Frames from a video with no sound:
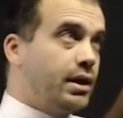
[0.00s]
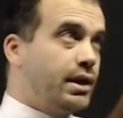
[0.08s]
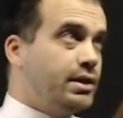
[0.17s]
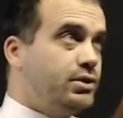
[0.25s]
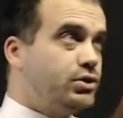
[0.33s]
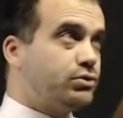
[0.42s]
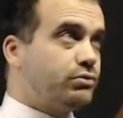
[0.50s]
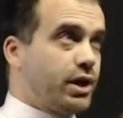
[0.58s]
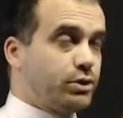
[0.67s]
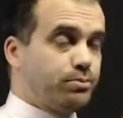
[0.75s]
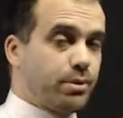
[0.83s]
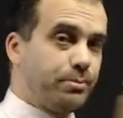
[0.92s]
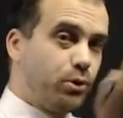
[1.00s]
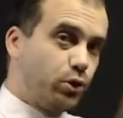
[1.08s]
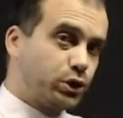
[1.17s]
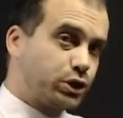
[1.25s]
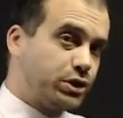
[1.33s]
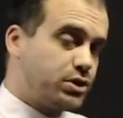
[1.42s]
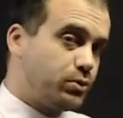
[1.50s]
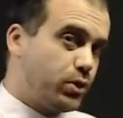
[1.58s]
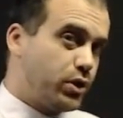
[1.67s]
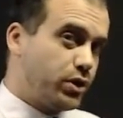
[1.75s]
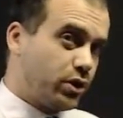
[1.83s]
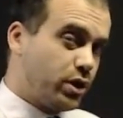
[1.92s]
indirect proportion is the
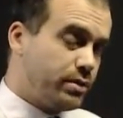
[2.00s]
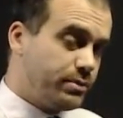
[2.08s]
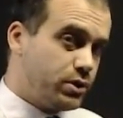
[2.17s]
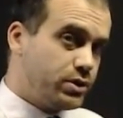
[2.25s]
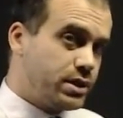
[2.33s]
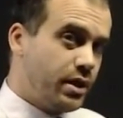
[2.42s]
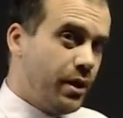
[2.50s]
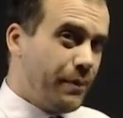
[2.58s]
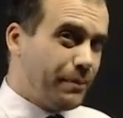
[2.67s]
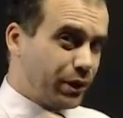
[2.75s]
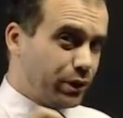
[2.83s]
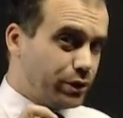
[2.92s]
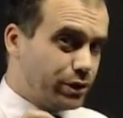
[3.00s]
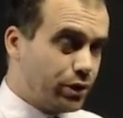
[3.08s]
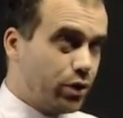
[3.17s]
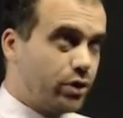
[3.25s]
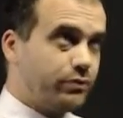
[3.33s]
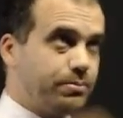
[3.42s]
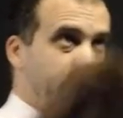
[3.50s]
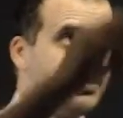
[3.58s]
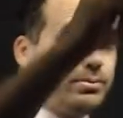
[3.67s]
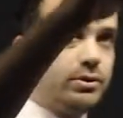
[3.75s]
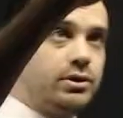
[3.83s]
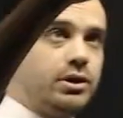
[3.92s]
word I'm using, but a lot of
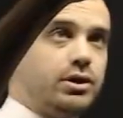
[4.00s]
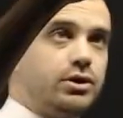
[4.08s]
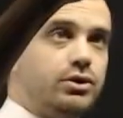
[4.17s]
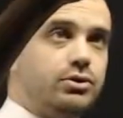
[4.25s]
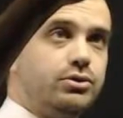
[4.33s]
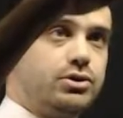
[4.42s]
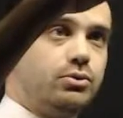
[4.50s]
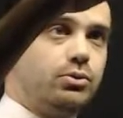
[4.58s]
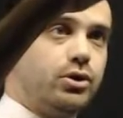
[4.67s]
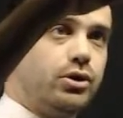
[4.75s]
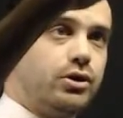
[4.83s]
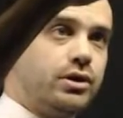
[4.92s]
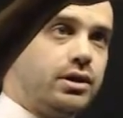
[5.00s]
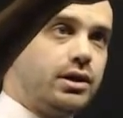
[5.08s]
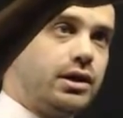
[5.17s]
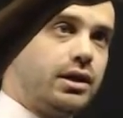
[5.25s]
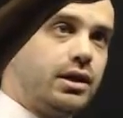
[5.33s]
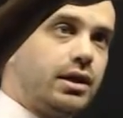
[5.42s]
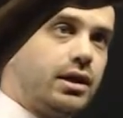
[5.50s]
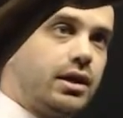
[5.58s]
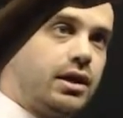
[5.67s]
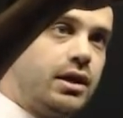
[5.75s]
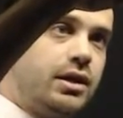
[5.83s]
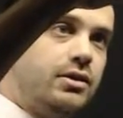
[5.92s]
people use the word
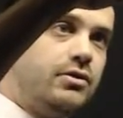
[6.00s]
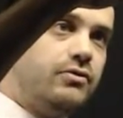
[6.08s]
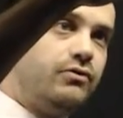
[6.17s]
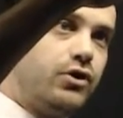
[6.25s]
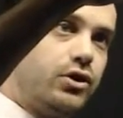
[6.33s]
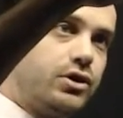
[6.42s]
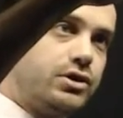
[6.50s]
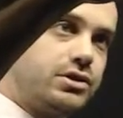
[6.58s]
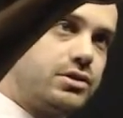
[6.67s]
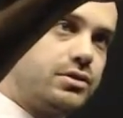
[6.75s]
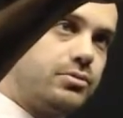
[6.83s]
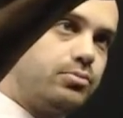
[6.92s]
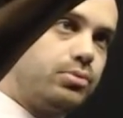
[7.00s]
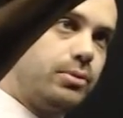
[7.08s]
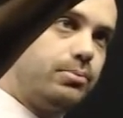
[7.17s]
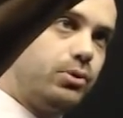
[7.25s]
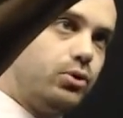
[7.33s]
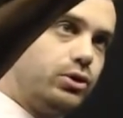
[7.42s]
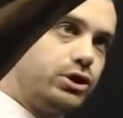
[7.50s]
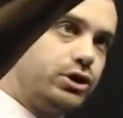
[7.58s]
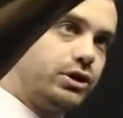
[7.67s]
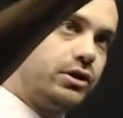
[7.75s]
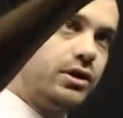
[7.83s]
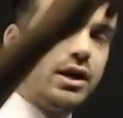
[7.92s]
inverse
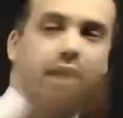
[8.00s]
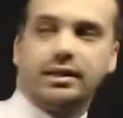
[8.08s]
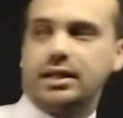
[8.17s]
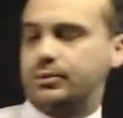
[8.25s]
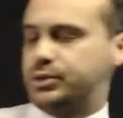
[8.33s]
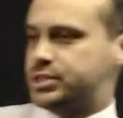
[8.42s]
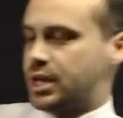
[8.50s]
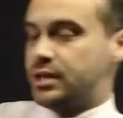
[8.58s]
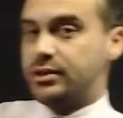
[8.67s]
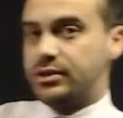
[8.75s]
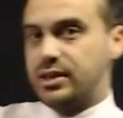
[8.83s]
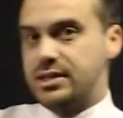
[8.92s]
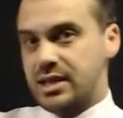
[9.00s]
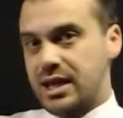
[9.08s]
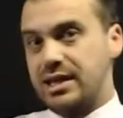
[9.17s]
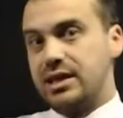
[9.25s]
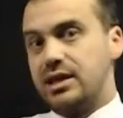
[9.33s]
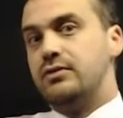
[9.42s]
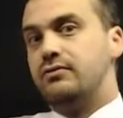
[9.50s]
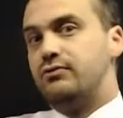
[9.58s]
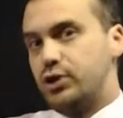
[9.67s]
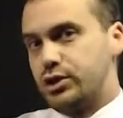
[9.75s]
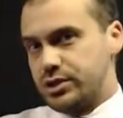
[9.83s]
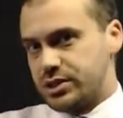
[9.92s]
proportion, and they would say that these are
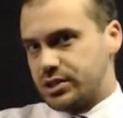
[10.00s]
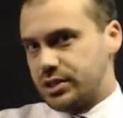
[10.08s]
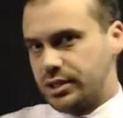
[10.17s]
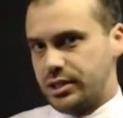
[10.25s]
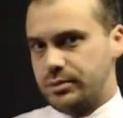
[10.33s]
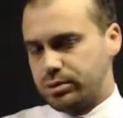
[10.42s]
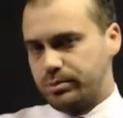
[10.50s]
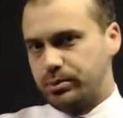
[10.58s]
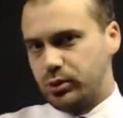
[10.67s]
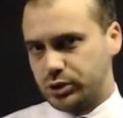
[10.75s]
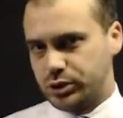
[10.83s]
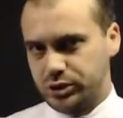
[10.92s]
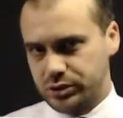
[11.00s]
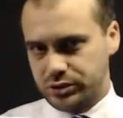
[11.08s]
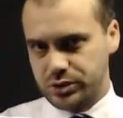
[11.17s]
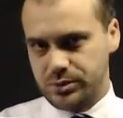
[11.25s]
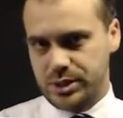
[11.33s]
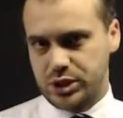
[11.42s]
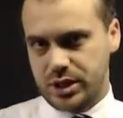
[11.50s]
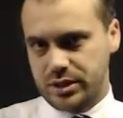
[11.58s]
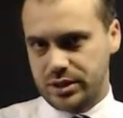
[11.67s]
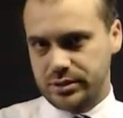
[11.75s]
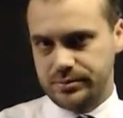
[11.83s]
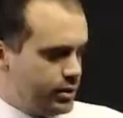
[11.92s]
inversely proportional to each
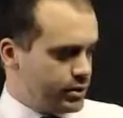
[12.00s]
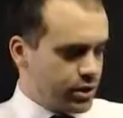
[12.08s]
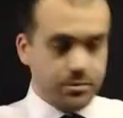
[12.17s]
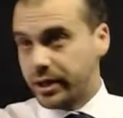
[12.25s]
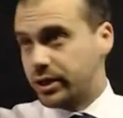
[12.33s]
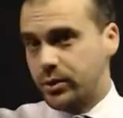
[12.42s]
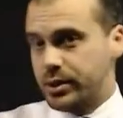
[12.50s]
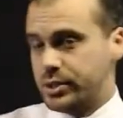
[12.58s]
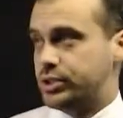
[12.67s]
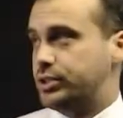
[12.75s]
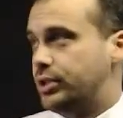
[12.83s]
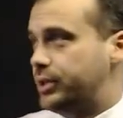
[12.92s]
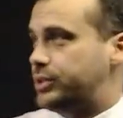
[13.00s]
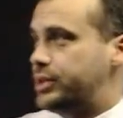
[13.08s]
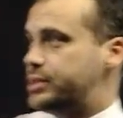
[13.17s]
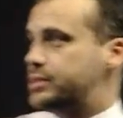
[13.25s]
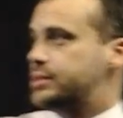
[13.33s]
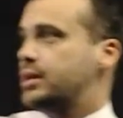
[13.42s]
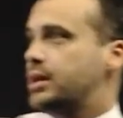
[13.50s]
other. So you might get a question like this: